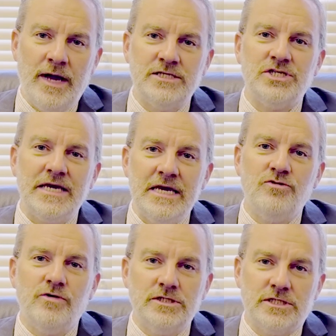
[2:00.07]
ways to
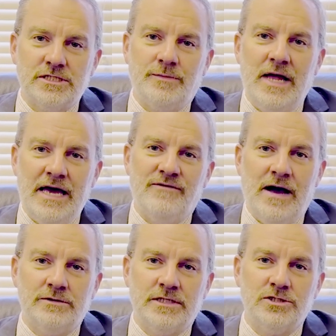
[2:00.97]
increase the supply of
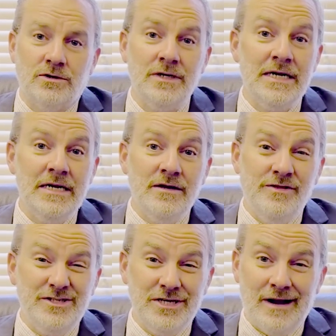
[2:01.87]
housing. So
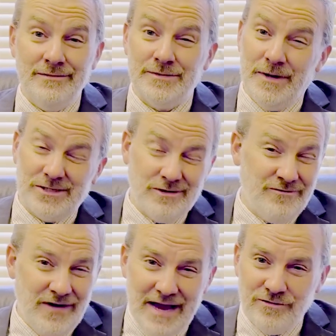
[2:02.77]
this year, I'm sponsoring
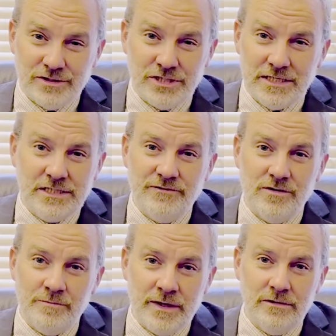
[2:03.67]
5 or 6
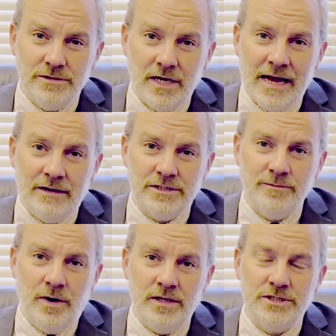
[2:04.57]
different bills on housing
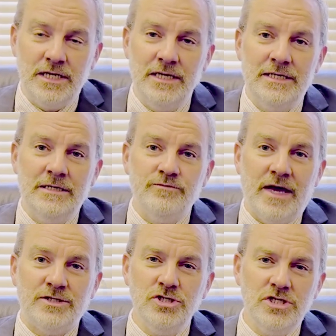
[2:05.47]
policy.
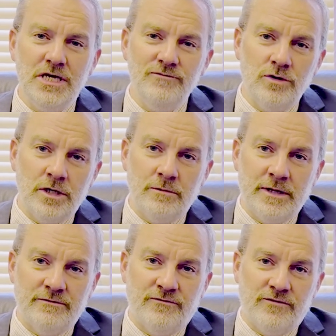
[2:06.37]
And just to give you a little
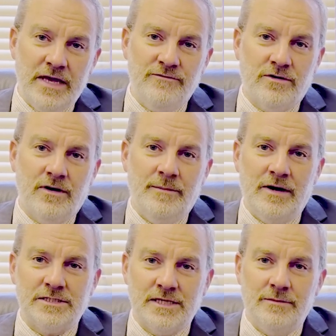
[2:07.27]
bit of a flavor
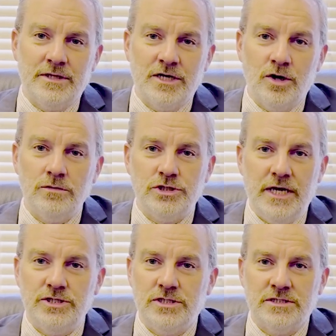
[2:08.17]
about some of the
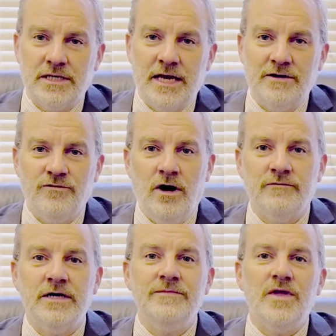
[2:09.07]
negotiations that get
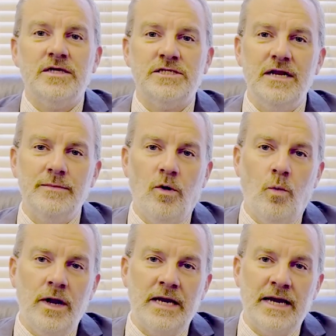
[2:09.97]
involved, Senate Bill
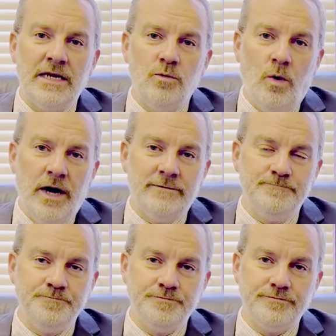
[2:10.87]
191